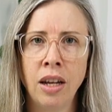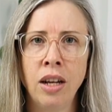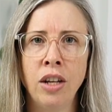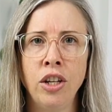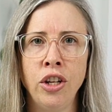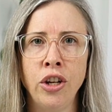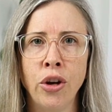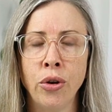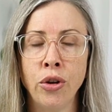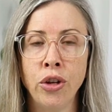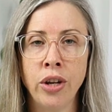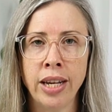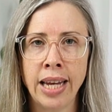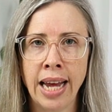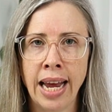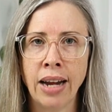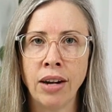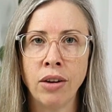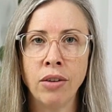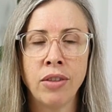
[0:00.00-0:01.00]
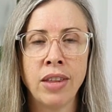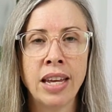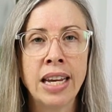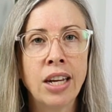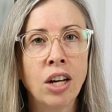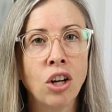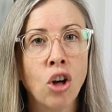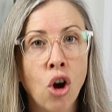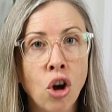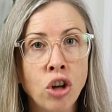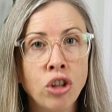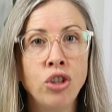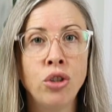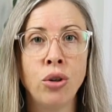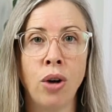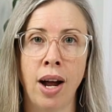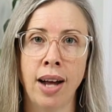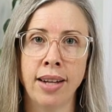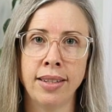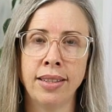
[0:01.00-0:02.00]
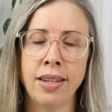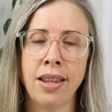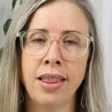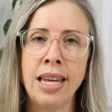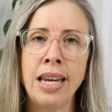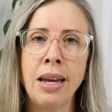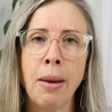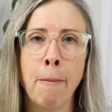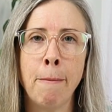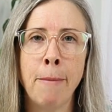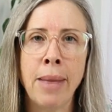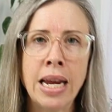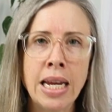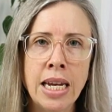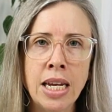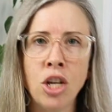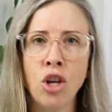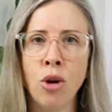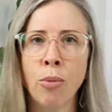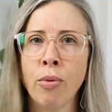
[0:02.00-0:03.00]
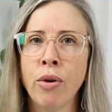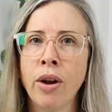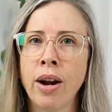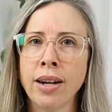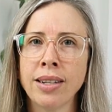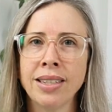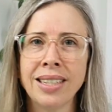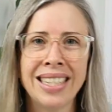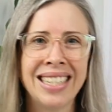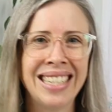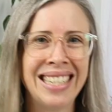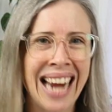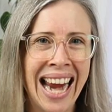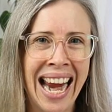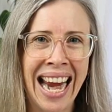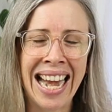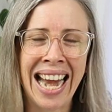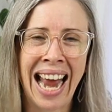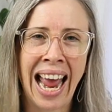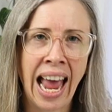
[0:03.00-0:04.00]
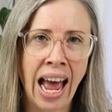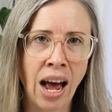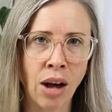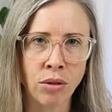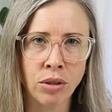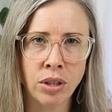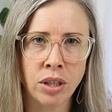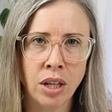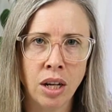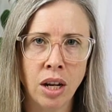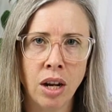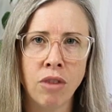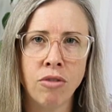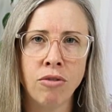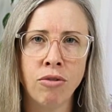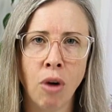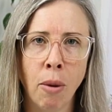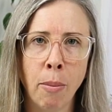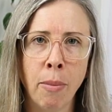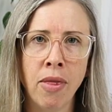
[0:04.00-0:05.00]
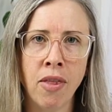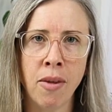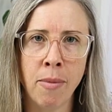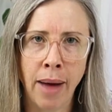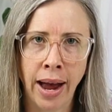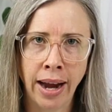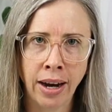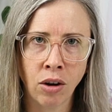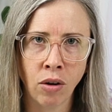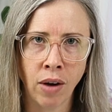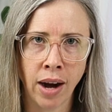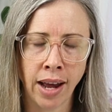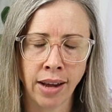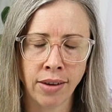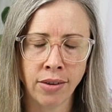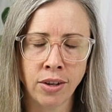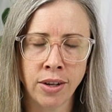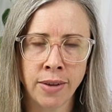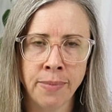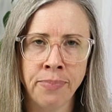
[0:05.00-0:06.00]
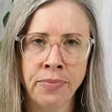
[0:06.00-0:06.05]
Again, think contrast, think making your product stand out from the background